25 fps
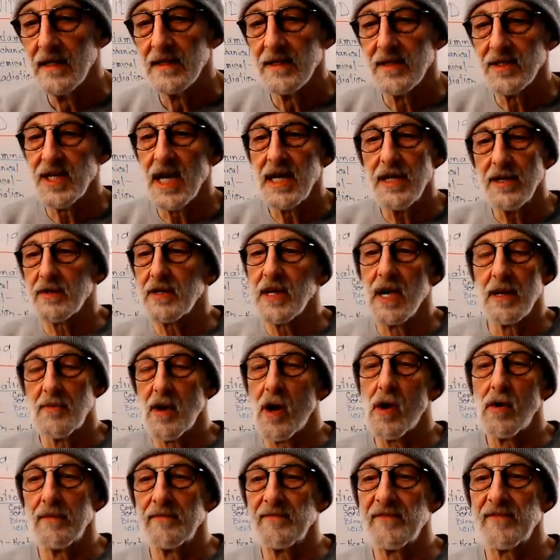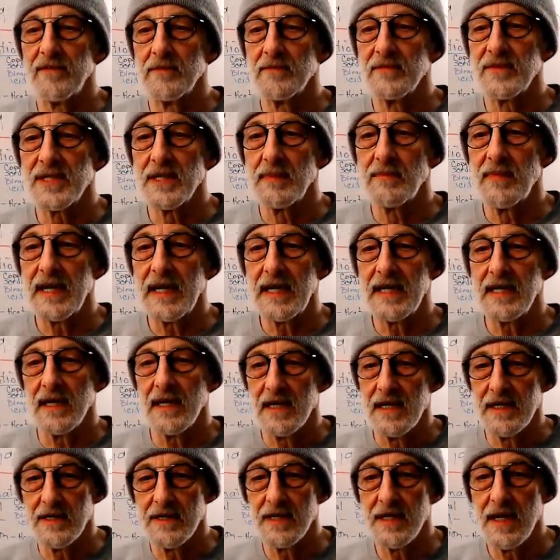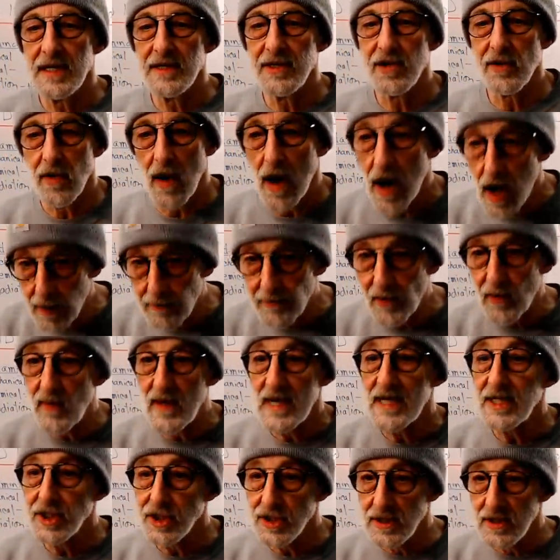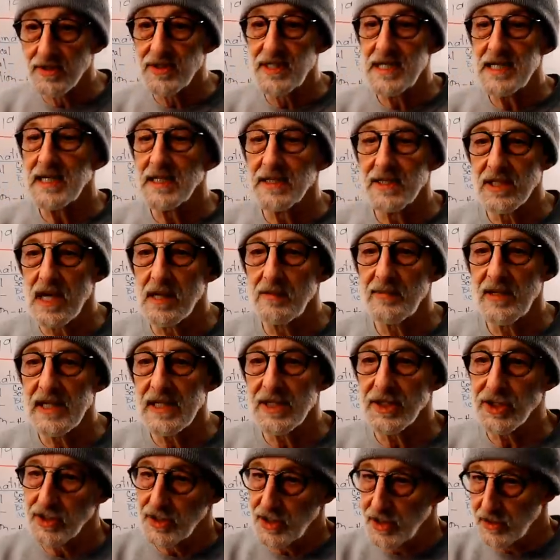Say you come home from somebody in your operational decontamination.